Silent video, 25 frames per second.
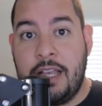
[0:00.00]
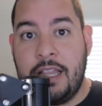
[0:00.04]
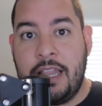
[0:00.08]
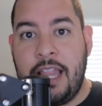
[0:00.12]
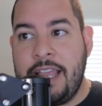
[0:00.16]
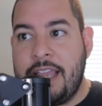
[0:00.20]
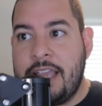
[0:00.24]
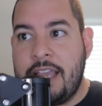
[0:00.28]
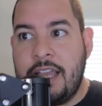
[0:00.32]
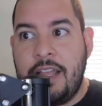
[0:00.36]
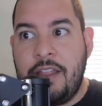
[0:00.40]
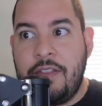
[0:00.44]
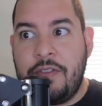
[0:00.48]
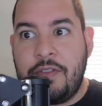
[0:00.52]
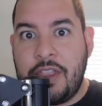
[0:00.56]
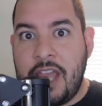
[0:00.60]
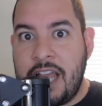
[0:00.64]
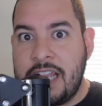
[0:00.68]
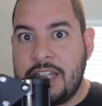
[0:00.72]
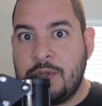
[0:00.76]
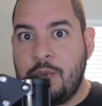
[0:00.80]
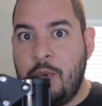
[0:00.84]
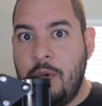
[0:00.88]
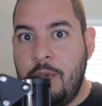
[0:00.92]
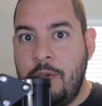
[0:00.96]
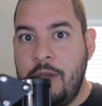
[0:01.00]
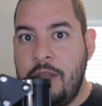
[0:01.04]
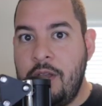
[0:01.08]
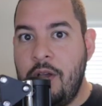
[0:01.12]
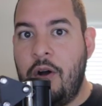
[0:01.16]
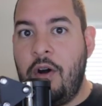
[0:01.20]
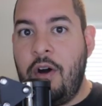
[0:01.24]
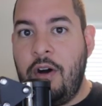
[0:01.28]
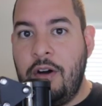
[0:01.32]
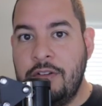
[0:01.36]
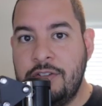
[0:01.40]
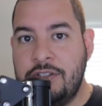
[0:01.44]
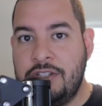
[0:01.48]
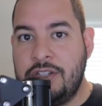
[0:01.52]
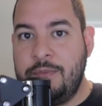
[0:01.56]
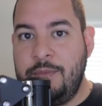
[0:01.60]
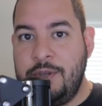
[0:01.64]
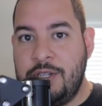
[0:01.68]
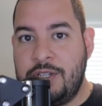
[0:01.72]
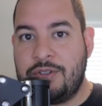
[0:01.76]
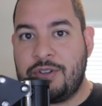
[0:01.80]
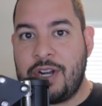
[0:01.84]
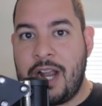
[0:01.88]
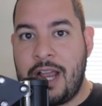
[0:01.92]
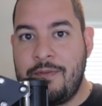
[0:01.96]
Like, that's what we all should
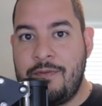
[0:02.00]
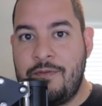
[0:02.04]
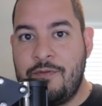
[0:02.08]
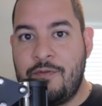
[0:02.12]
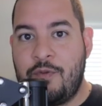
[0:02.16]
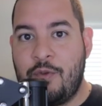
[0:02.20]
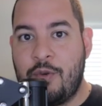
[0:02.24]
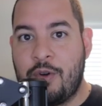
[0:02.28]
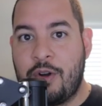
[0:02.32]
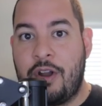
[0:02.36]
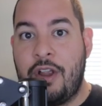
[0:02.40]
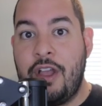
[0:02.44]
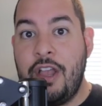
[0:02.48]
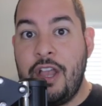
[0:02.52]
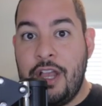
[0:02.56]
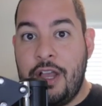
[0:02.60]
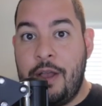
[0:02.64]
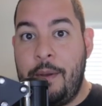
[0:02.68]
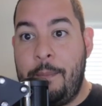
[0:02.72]
be striving for.